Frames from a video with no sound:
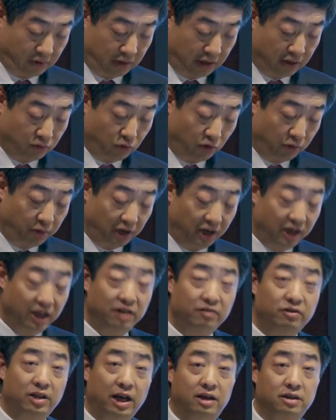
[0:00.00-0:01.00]
And we
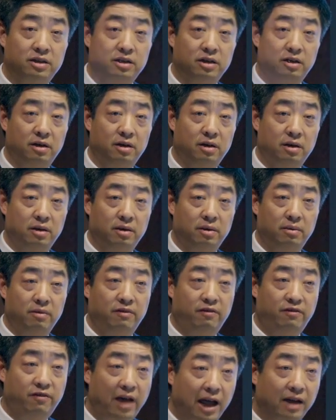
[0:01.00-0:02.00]
believe that
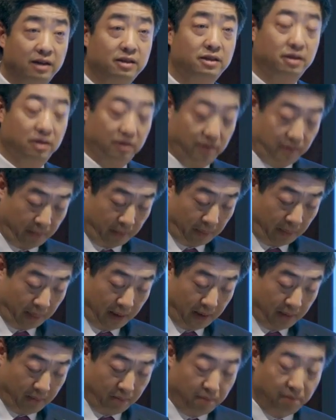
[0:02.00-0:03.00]
fact
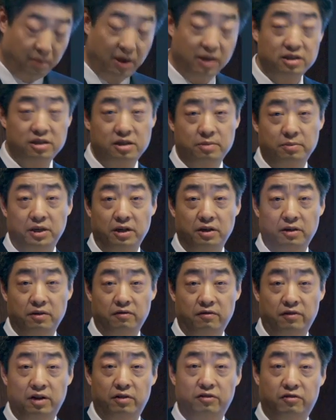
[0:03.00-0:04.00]
must be
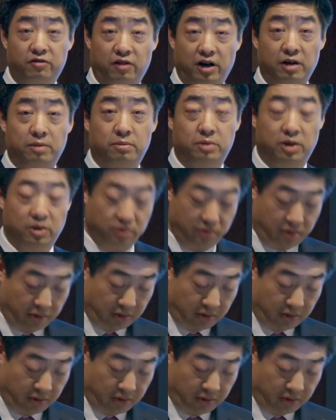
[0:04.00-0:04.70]
verifiable,